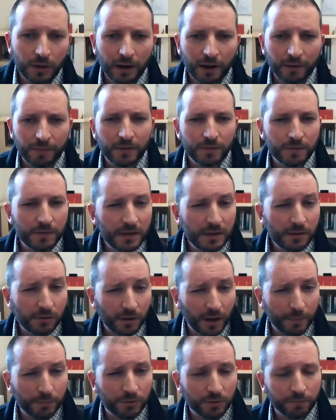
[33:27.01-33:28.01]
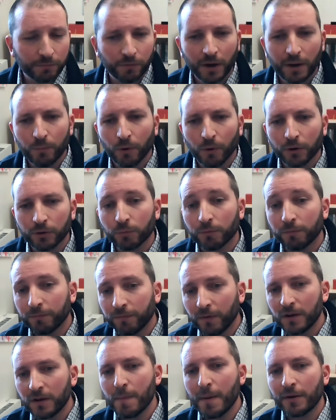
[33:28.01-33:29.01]
And I think these types of frameworks would
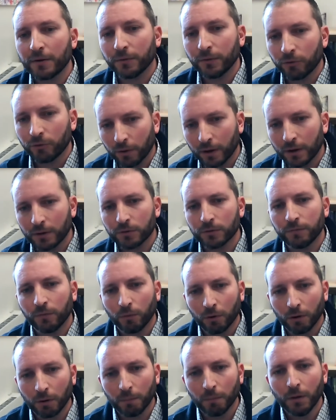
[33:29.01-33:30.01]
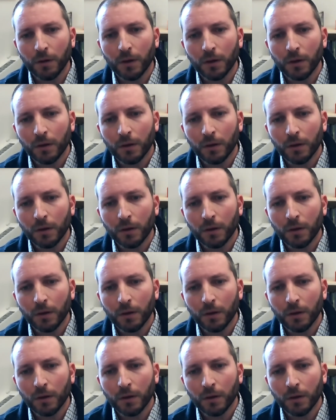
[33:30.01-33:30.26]
fundamentally transform